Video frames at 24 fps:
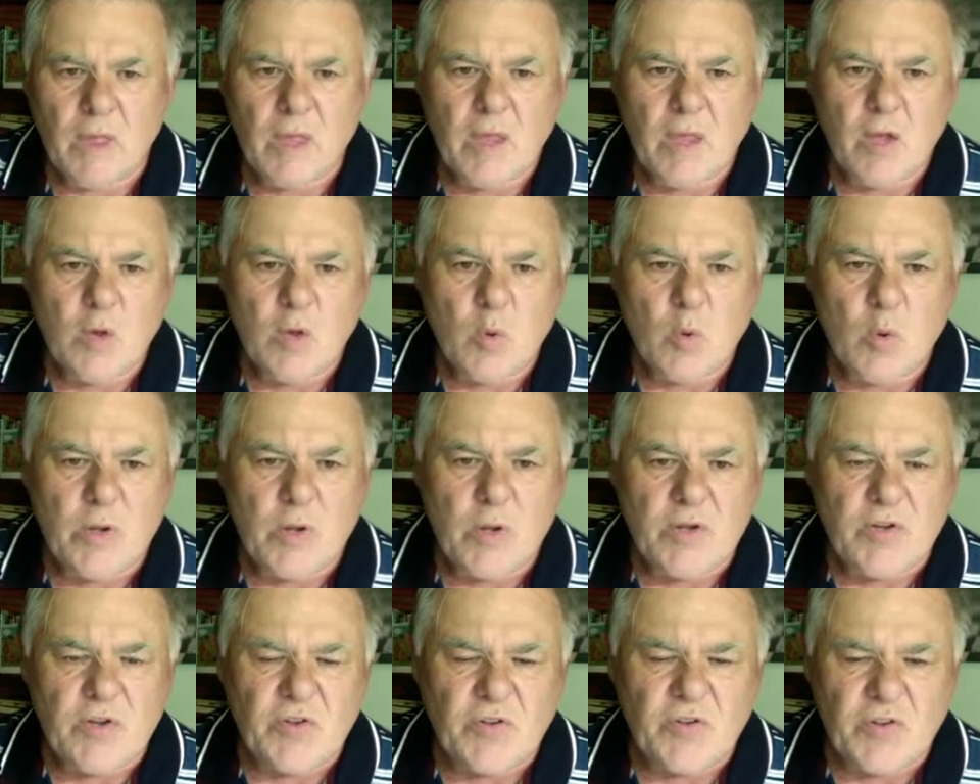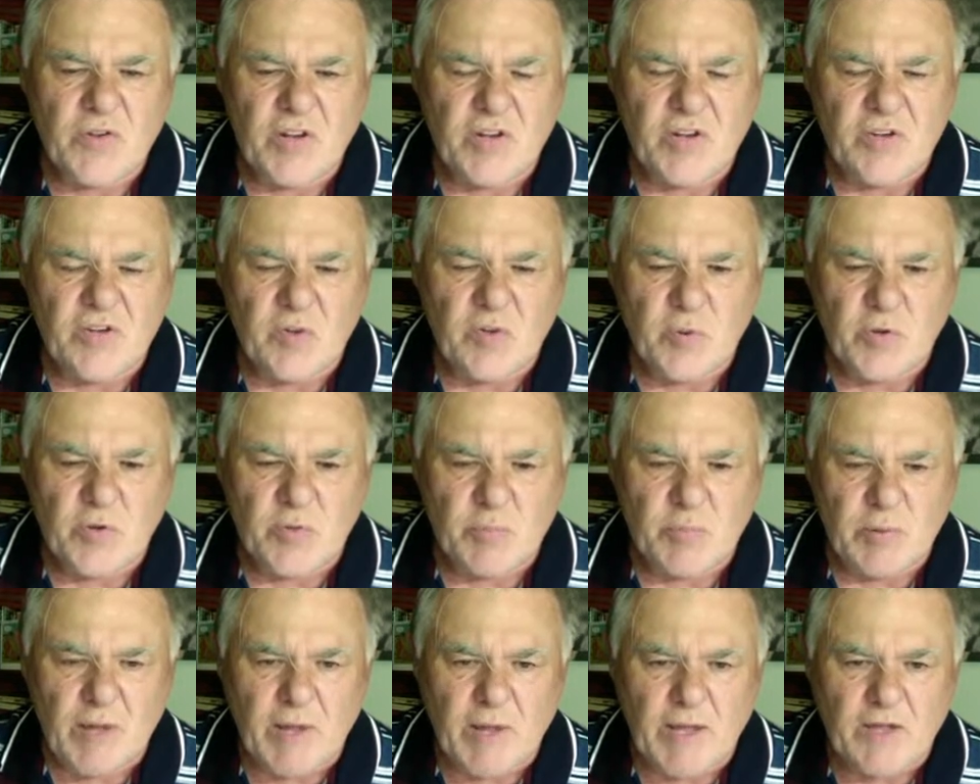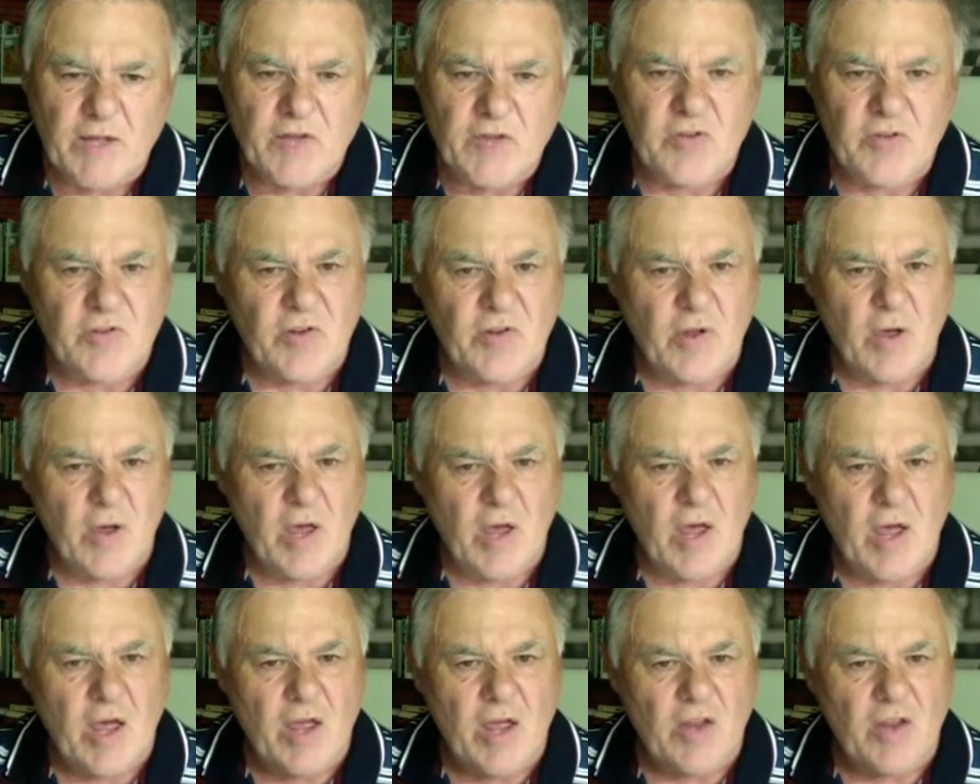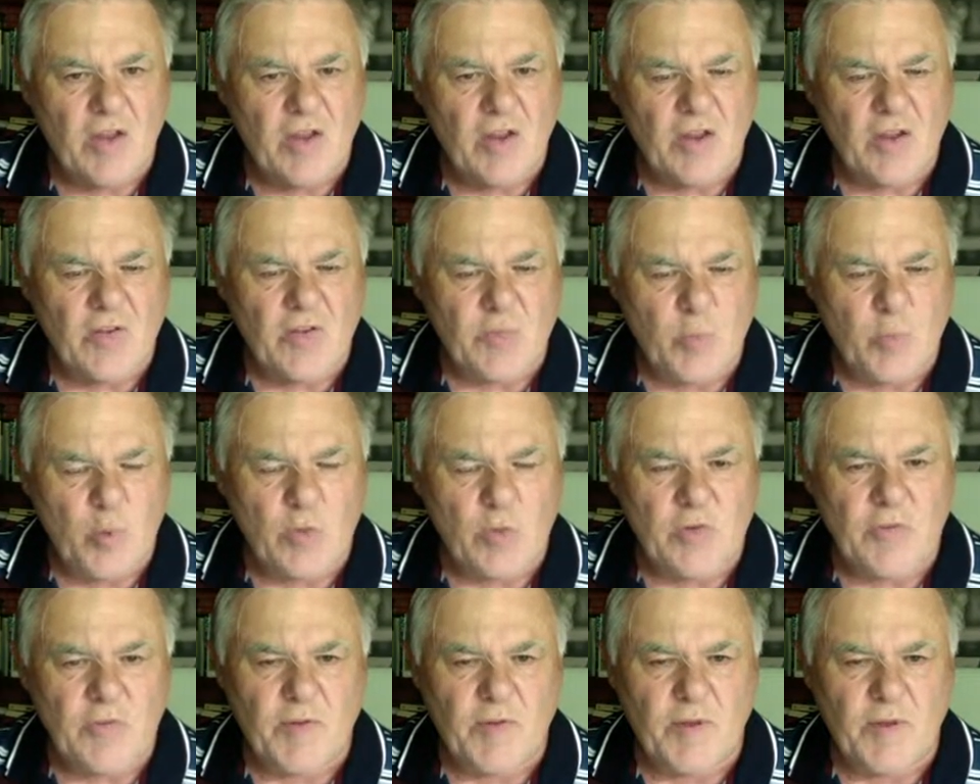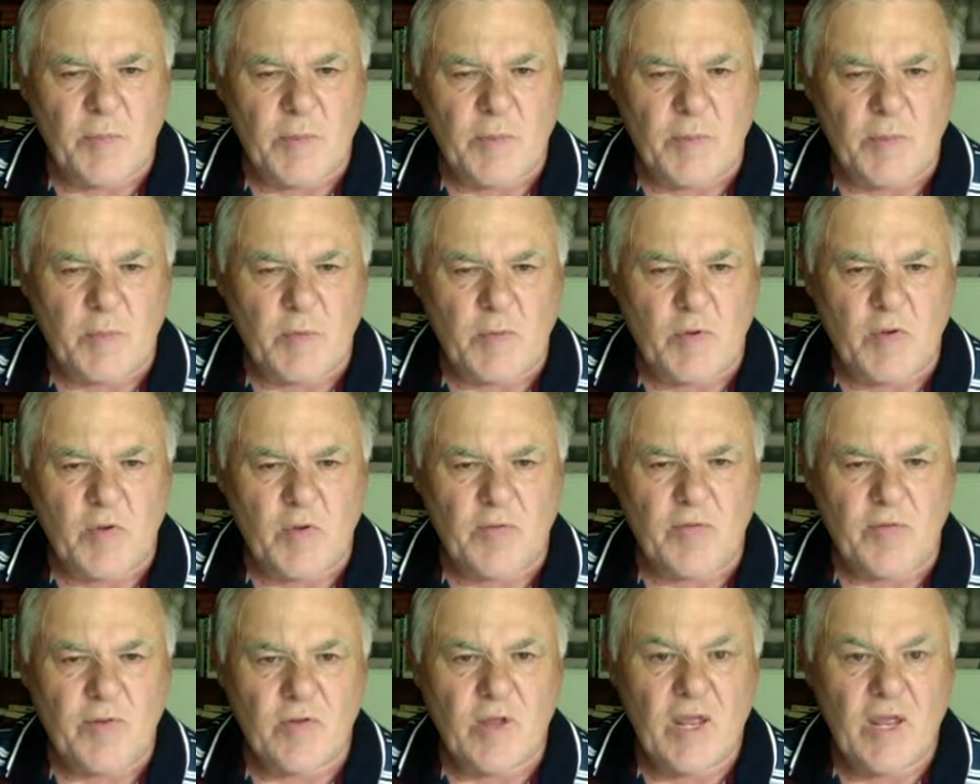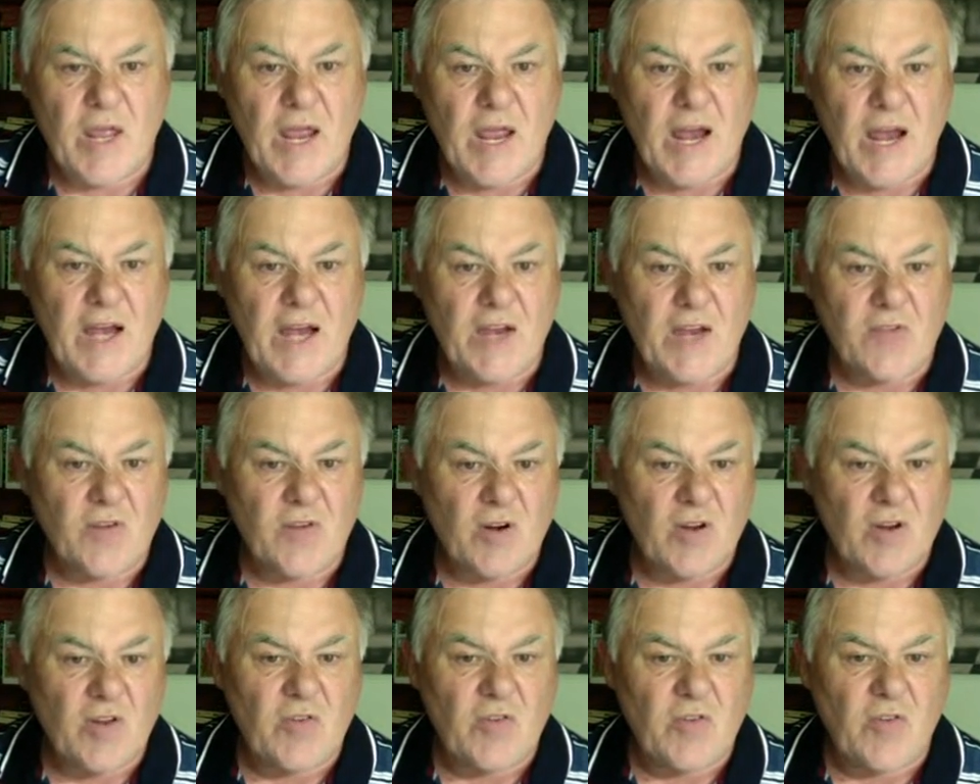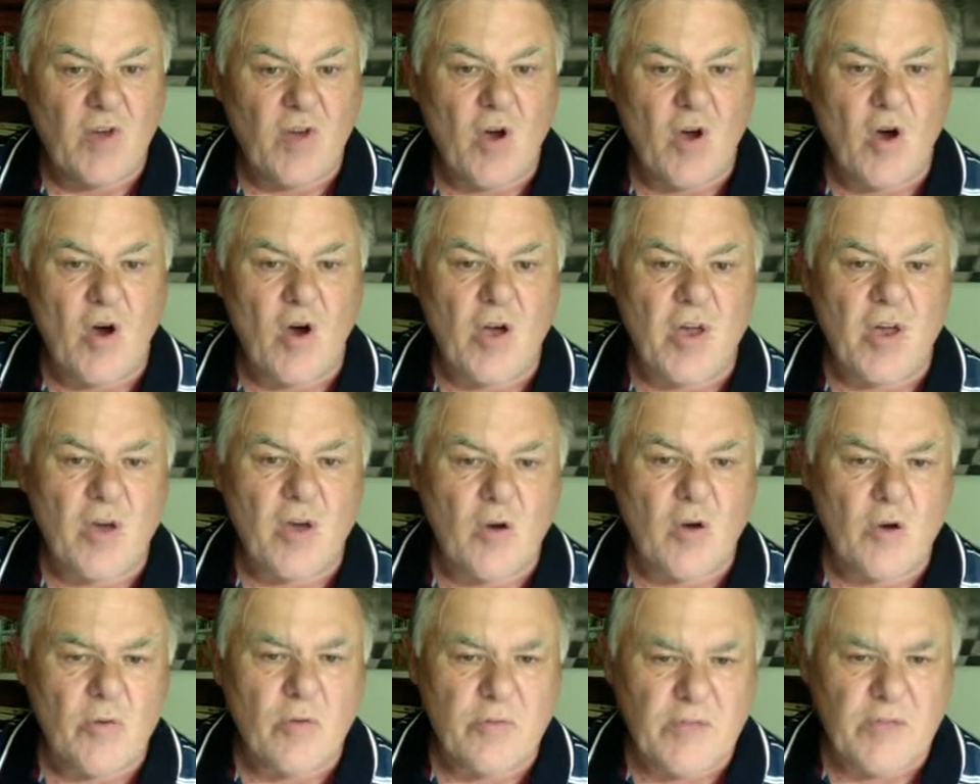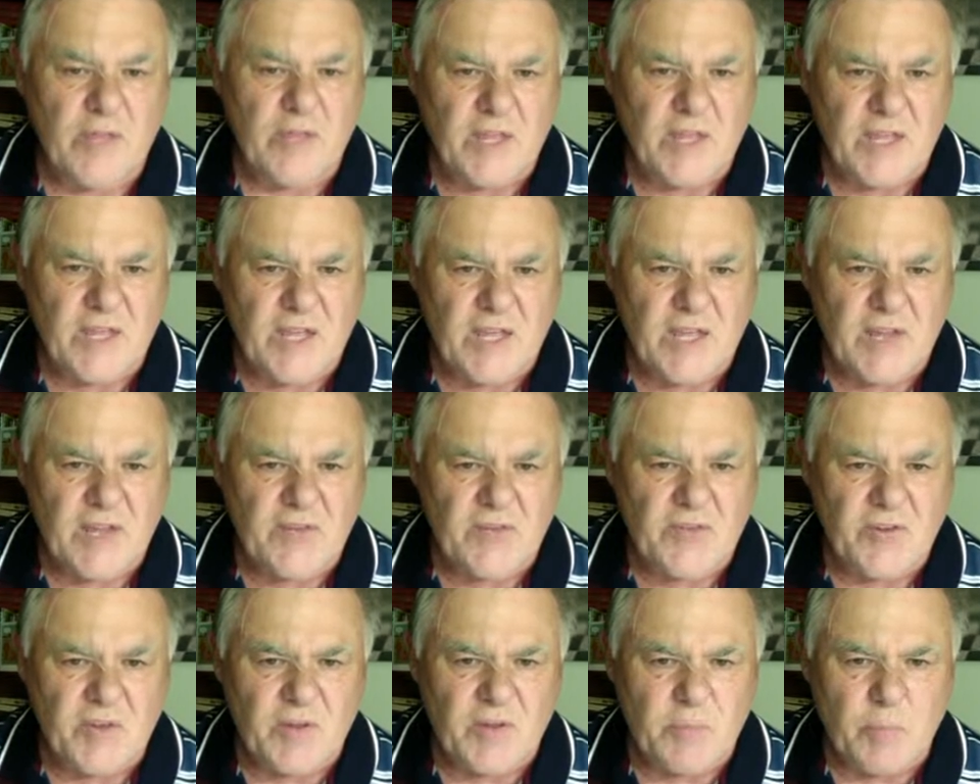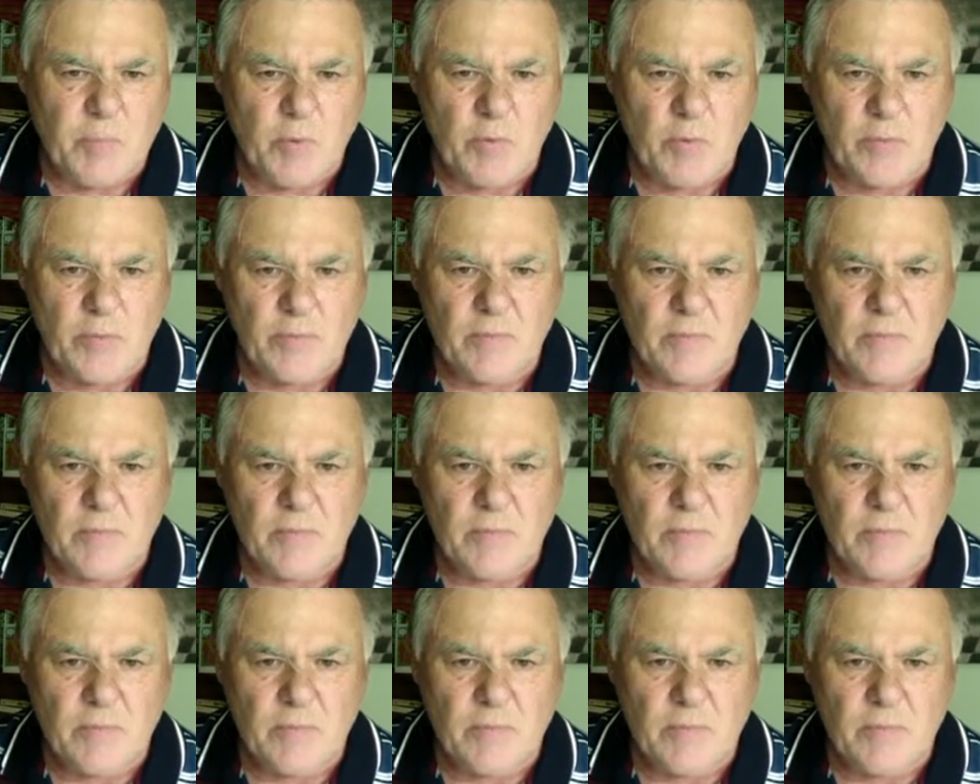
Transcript: Queen to c2 is played, just a small developing move, and he's got his eye on the c-pawn.